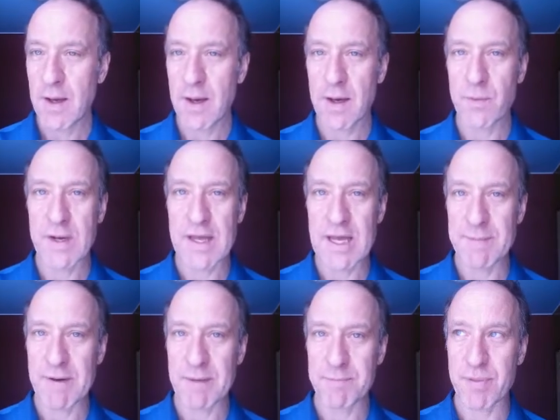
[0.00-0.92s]
How do we
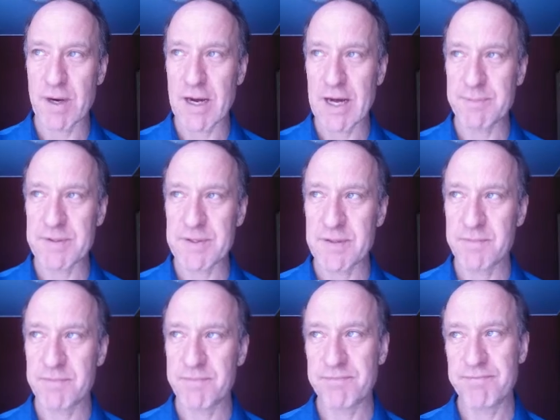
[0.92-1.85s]
keep up,
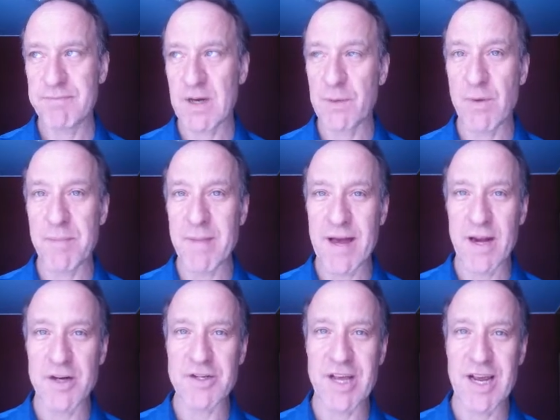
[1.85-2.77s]
perhaps, how do we
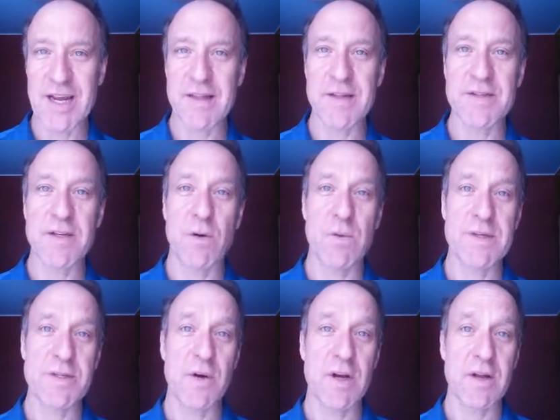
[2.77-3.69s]
manage the hate that's
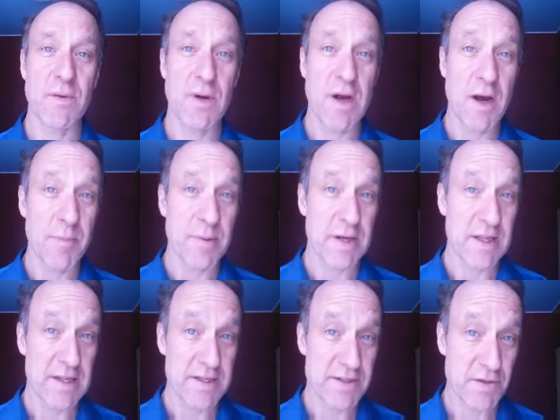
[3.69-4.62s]
always going to
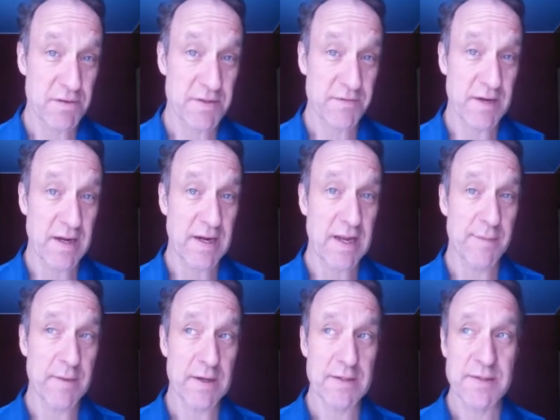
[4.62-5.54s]
accompany these sorts of
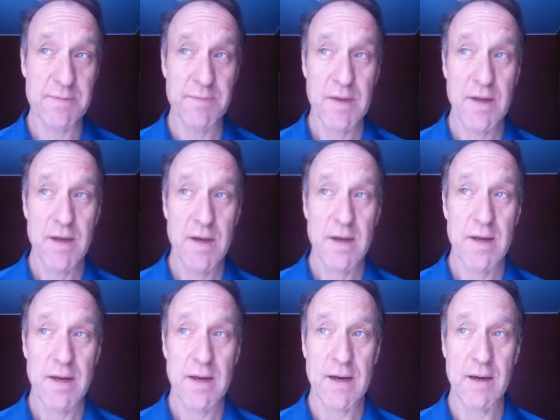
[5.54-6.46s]
dynamics?
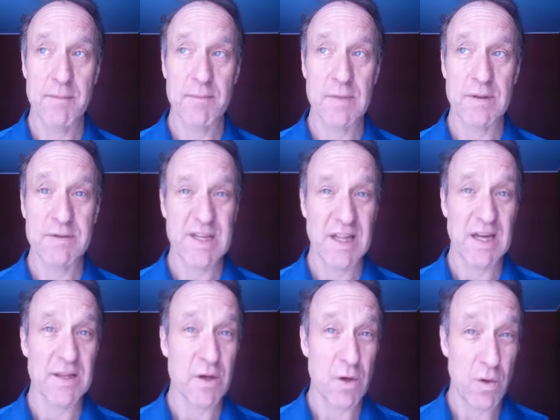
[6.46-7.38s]
Um, say,
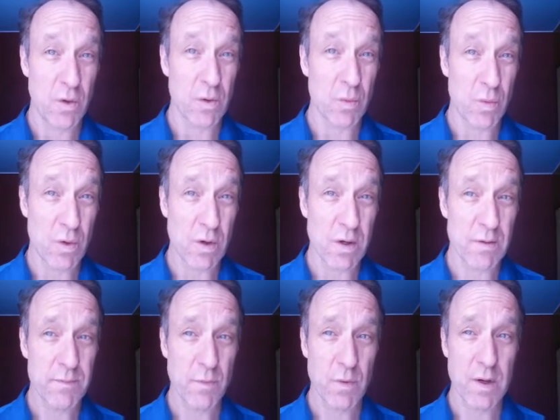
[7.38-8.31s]
like the Cold
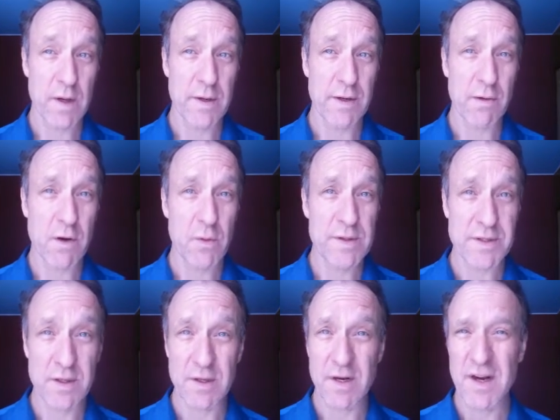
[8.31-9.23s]
War, where you're
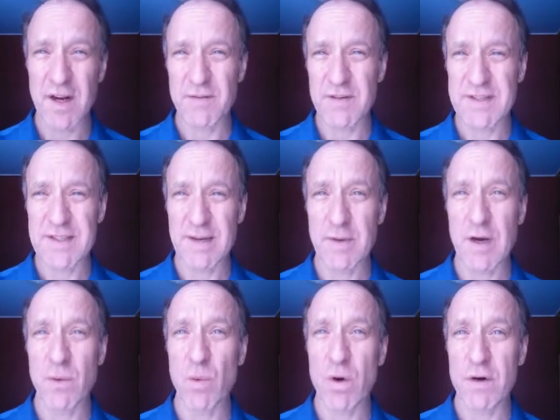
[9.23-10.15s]
always on kind of a
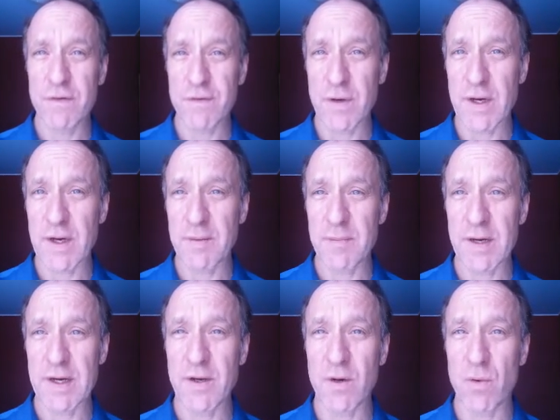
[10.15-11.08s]
semi war footing,
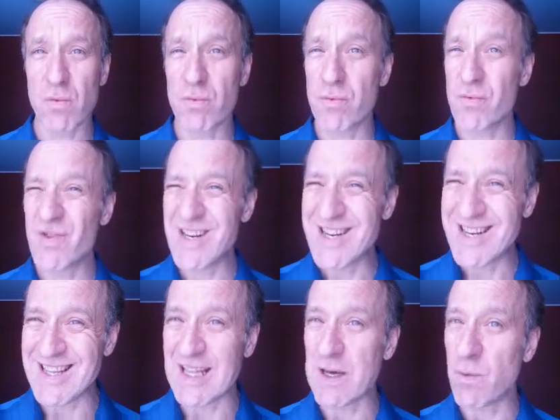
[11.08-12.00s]
but you don't
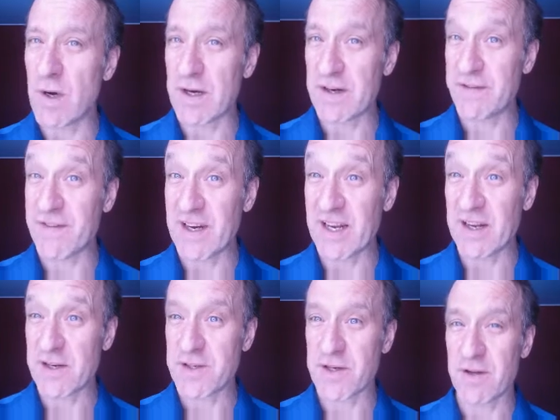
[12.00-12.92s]
really want to fight
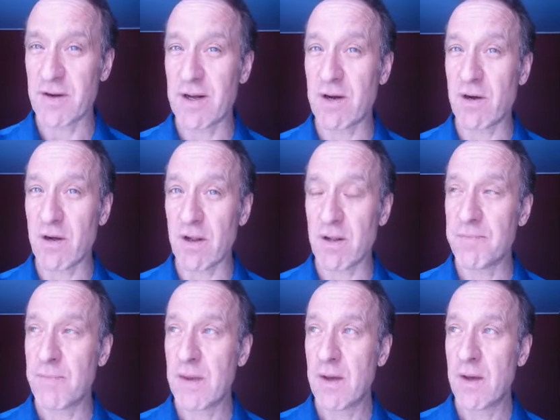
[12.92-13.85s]
each other at all.